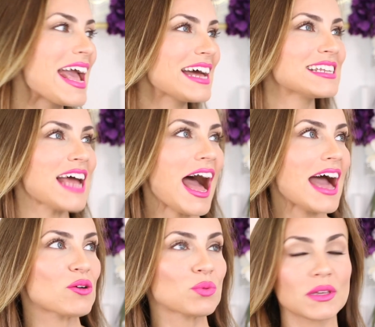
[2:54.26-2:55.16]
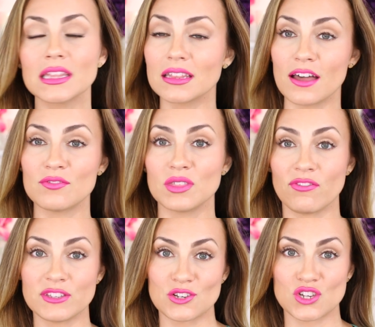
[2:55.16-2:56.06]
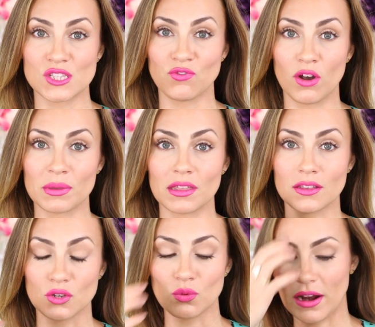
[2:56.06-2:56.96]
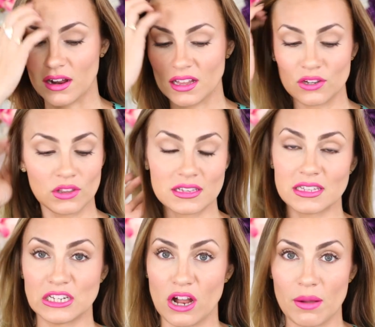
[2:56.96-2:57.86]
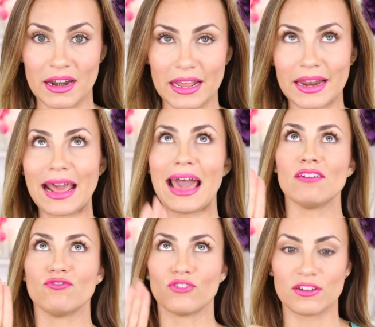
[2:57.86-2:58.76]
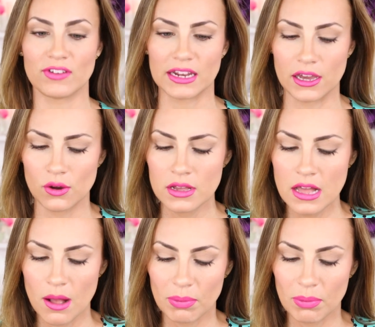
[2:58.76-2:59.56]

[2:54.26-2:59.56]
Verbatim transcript: And I really love the Physicians Formula Nude Wear, clearly, because I talk about it in every video.